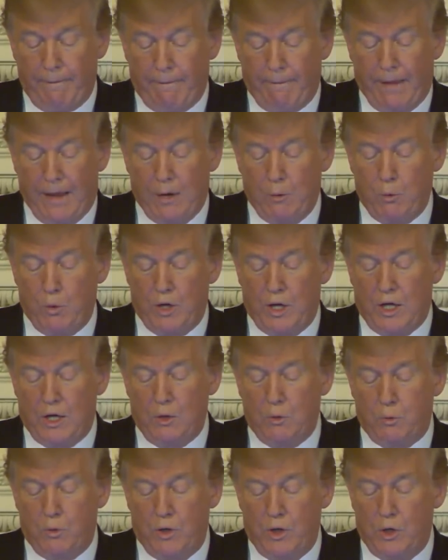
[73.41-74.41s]
And we
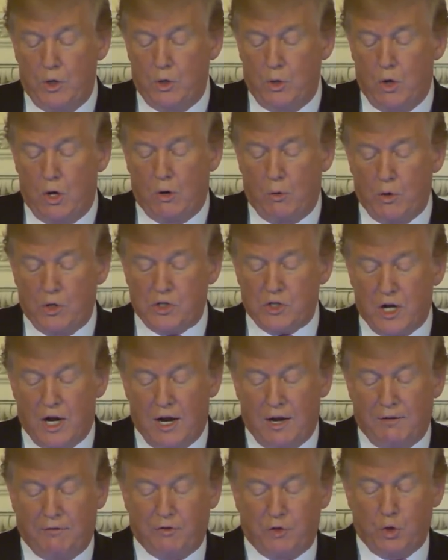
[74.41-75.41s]
renew our
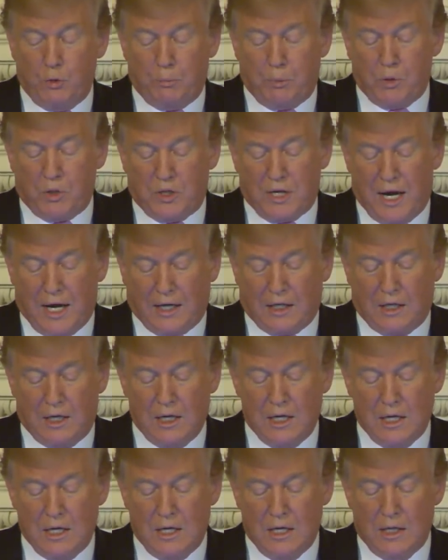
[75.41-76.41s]
resolve to protect
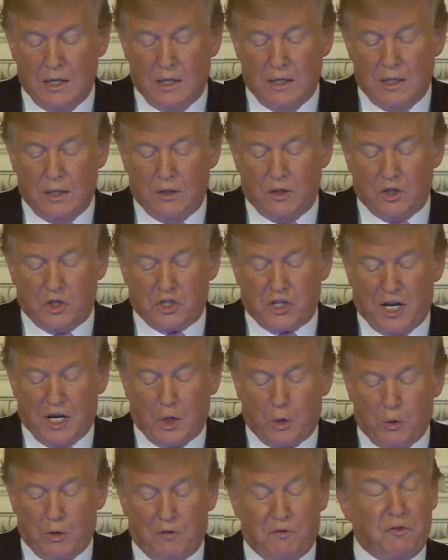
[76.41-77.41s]
the
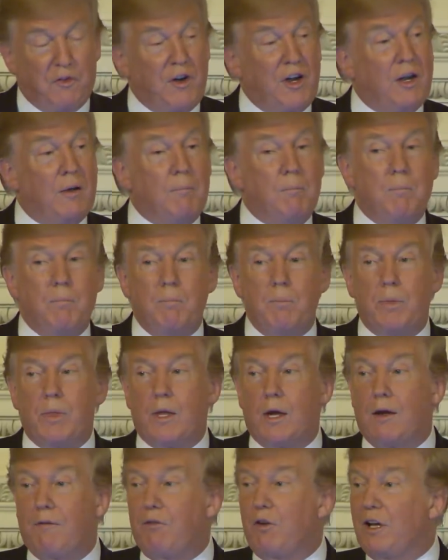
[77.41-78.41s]
sacred freedom
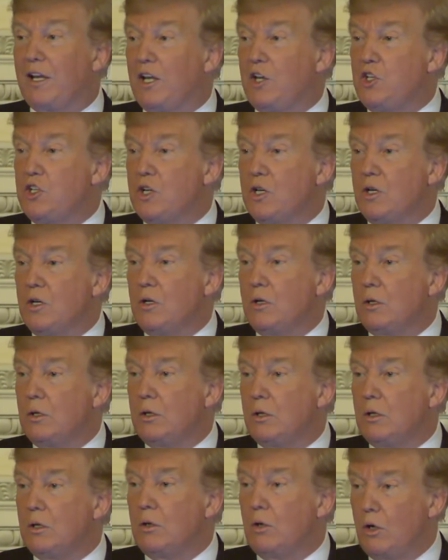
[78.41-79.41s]
of religion,
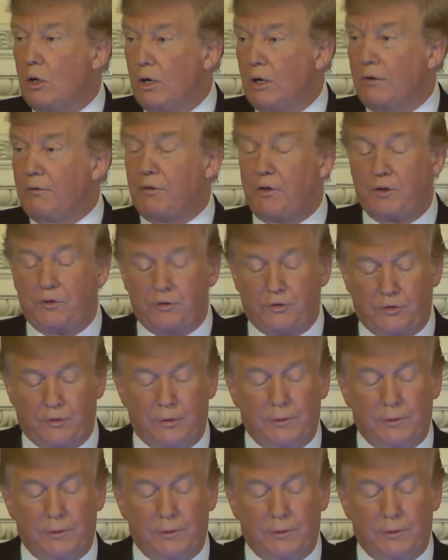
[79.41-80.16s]
all of us.